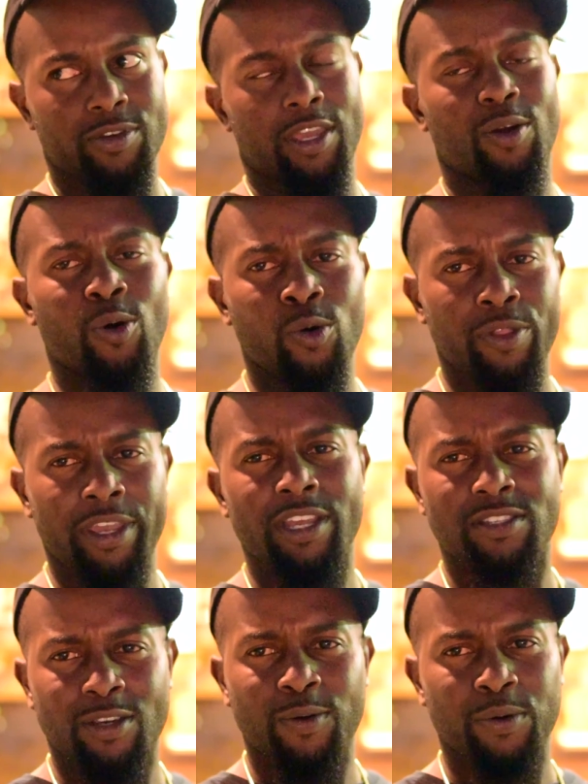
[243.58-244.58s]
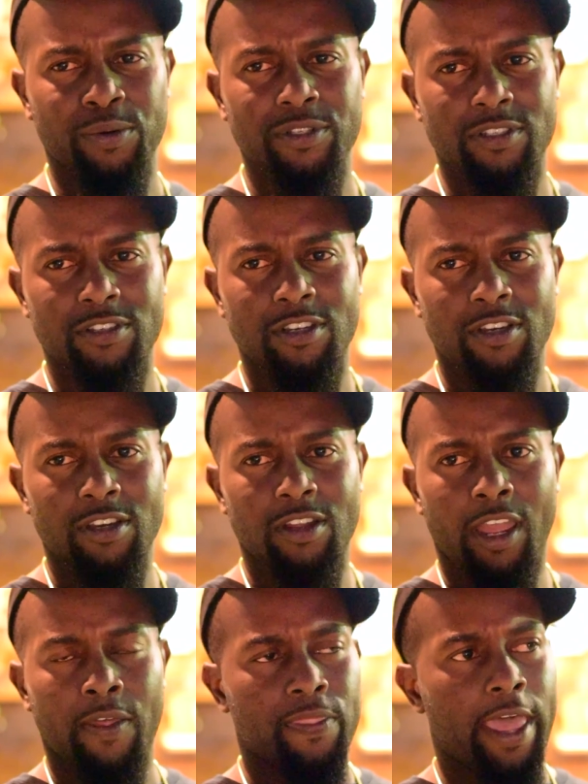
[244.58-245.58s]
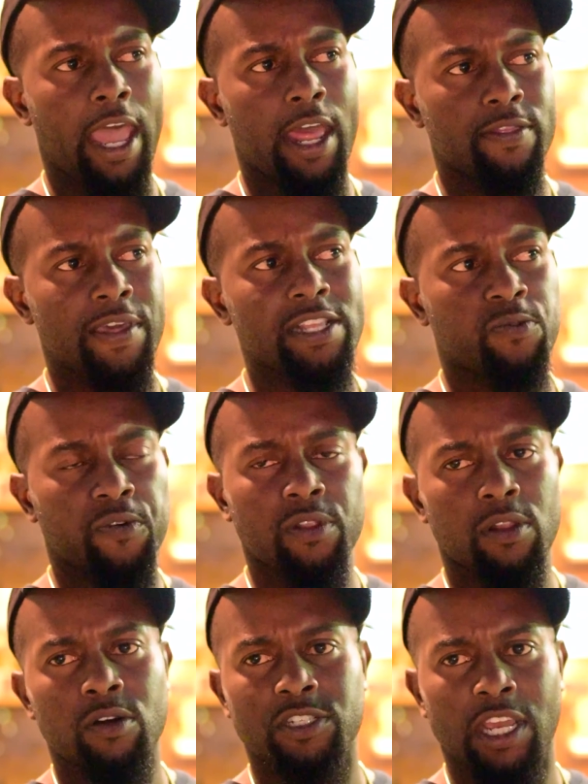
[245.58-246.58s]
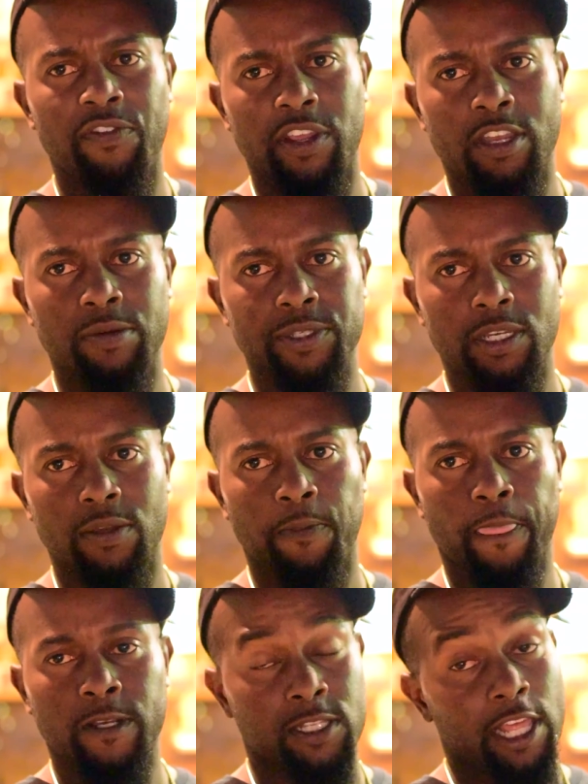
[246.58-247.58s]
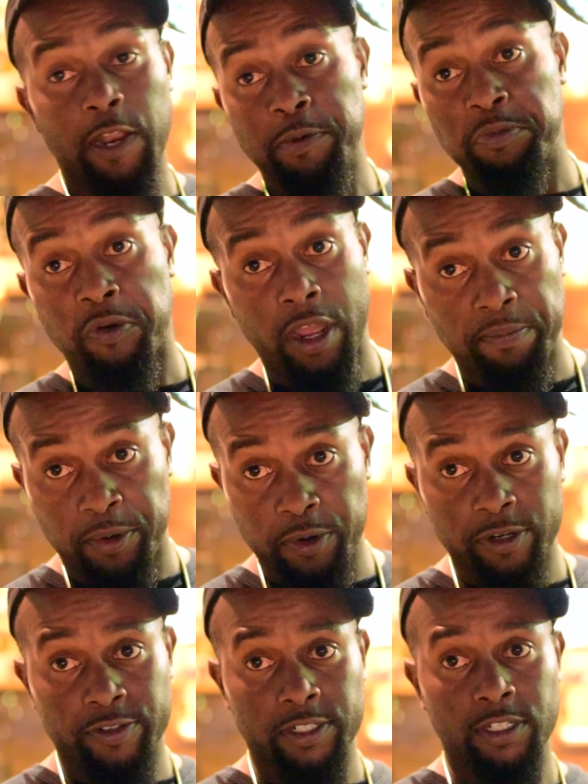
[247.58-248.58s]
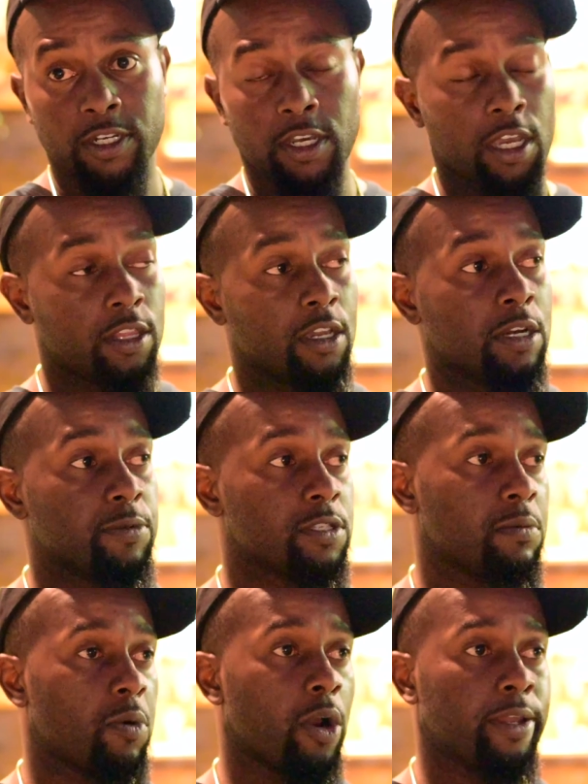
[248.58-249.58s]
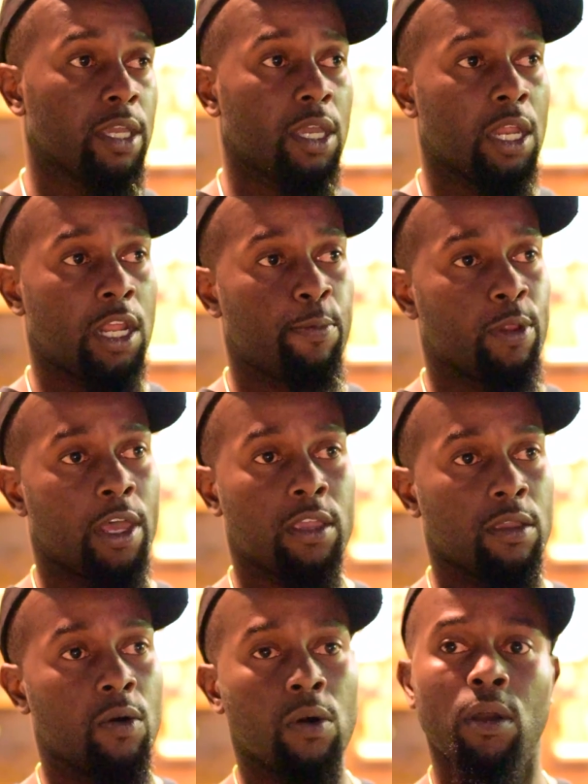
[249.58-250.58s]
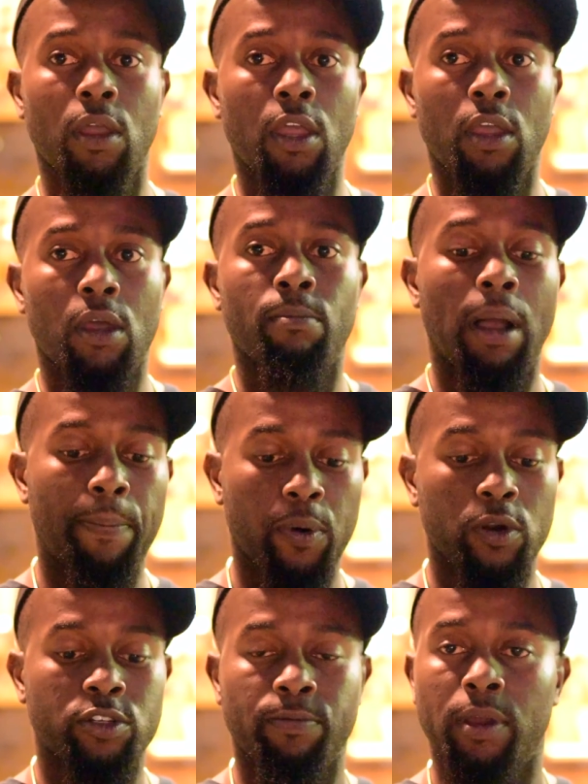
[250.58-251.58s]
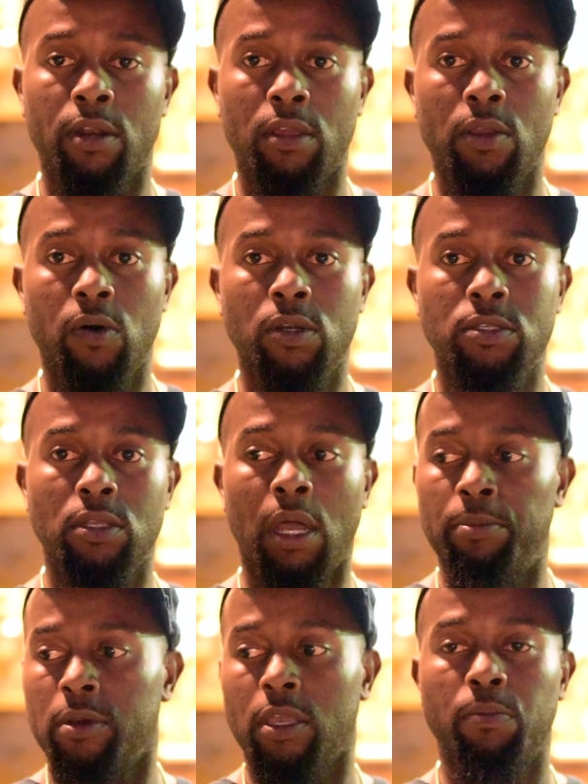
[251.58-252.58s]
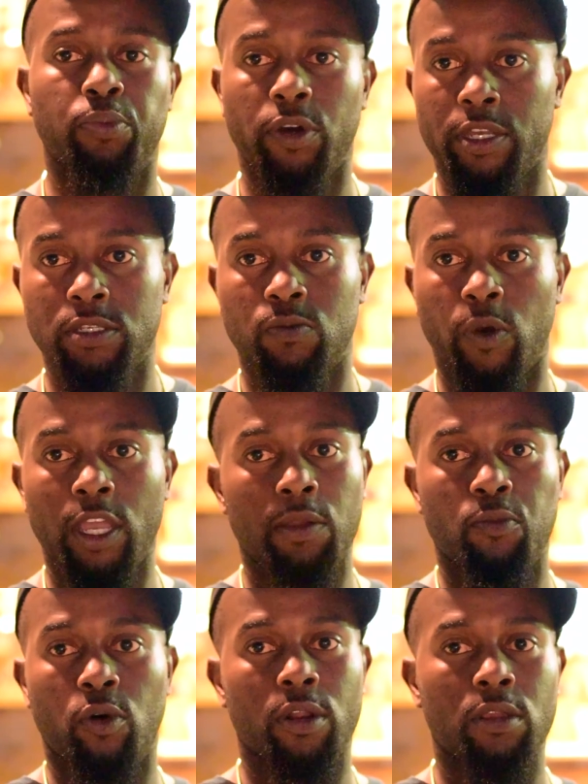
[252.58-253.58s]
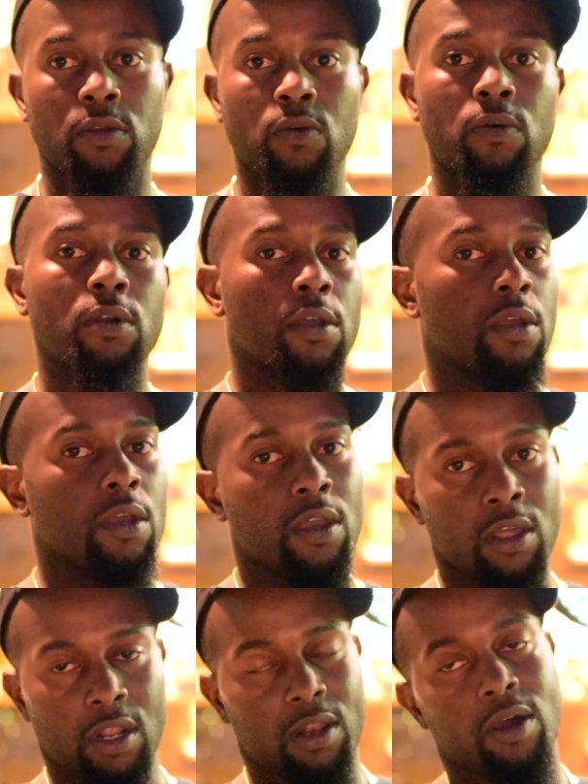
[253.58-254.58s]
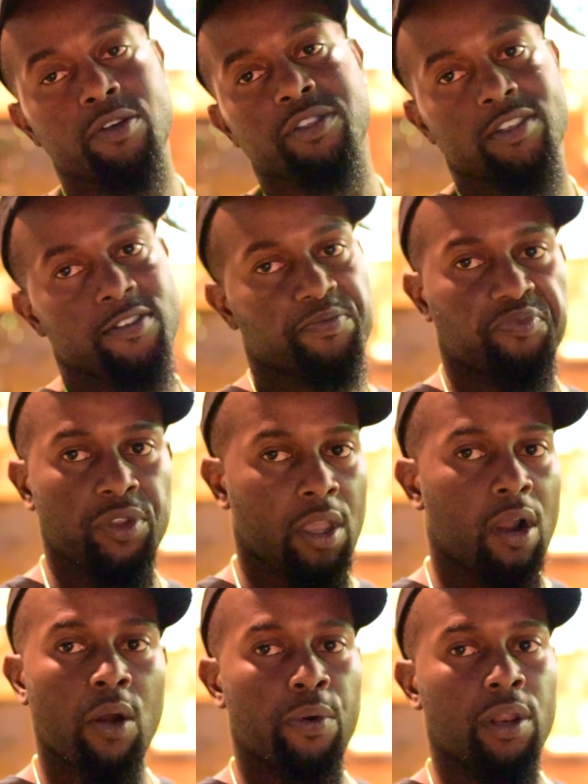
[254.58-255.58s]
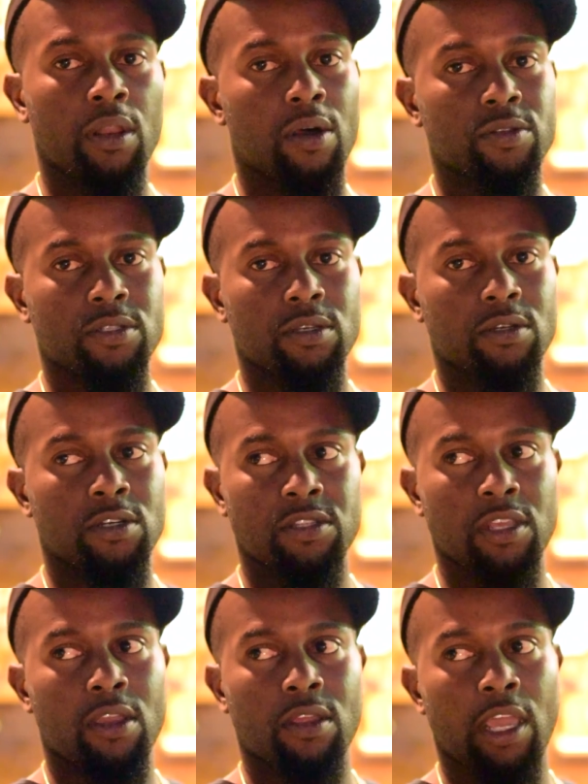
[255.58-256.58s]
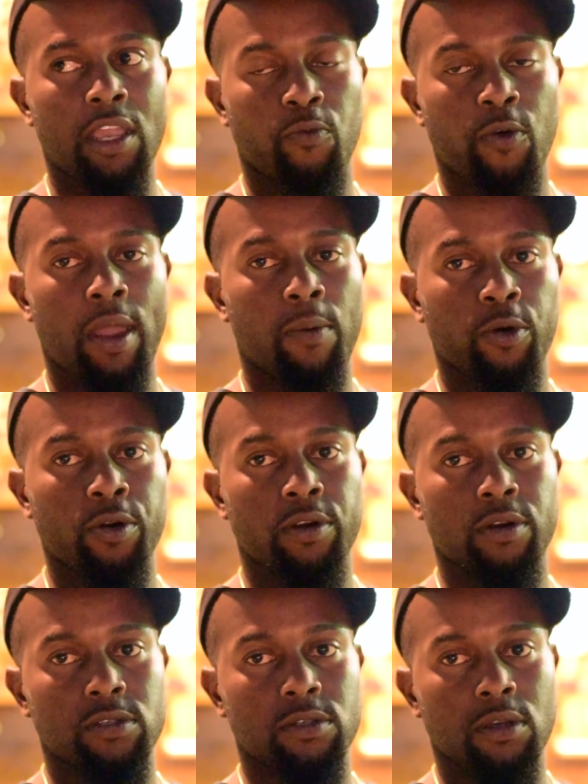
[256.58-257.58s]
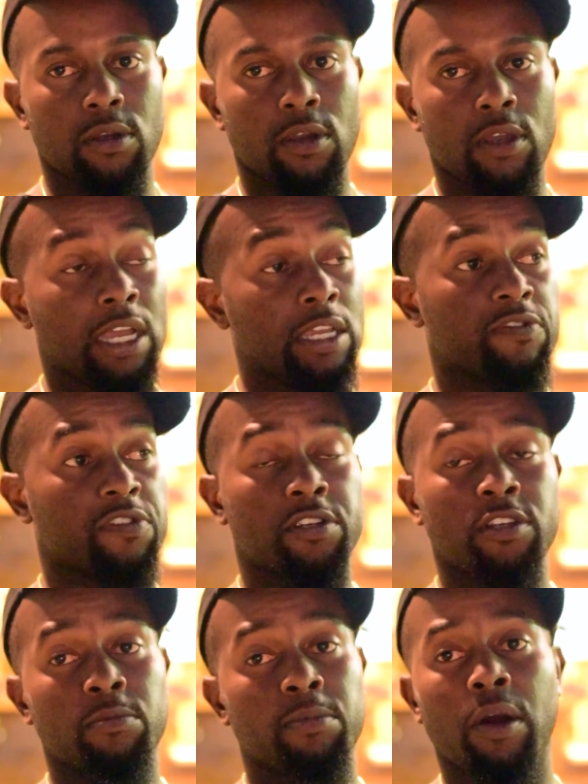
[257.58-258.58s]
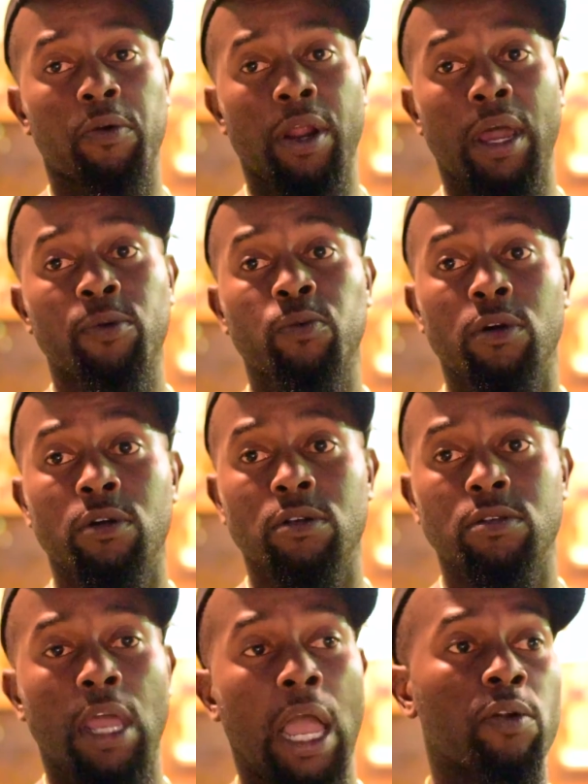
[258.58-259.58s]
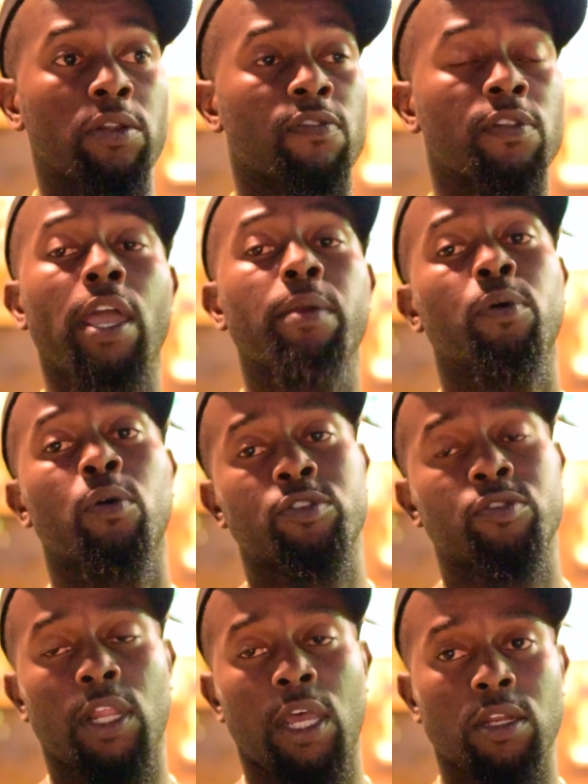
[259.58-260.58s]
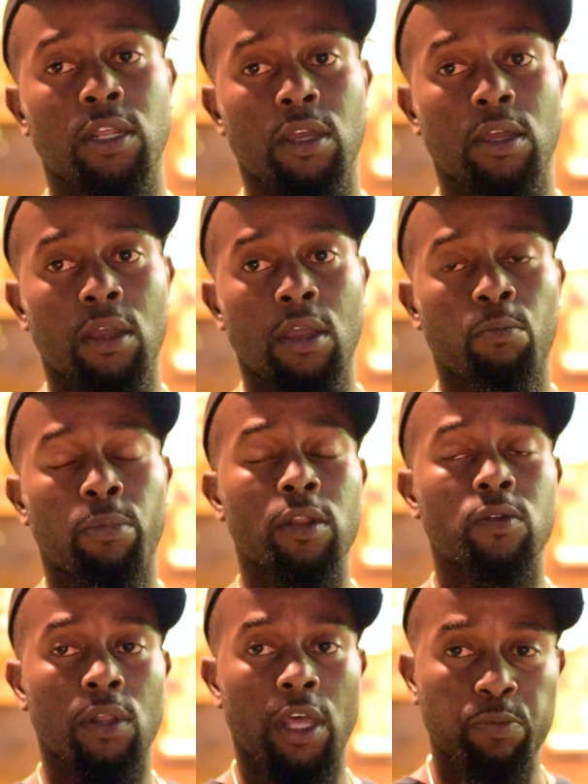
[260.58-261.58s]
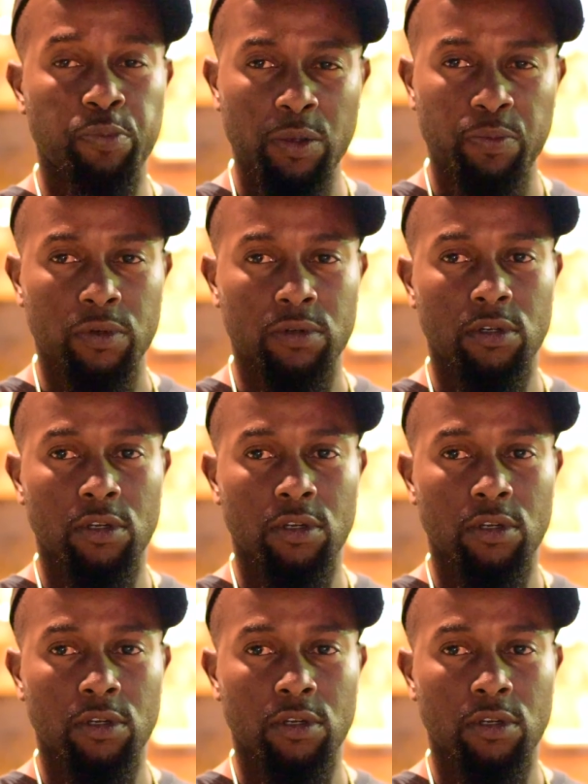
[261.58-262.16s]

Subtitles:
get old, they get told. And that's where the longevity comes in. Because a lot of people write poetry and they come into the market and they be like, yo, my poetry better than yours. I'm going to get bookings way more than you. And they lost it. They already lost it because they can rhyme words. I gives a shit about rhyming words. I don't even like poetry like that. But I do like people.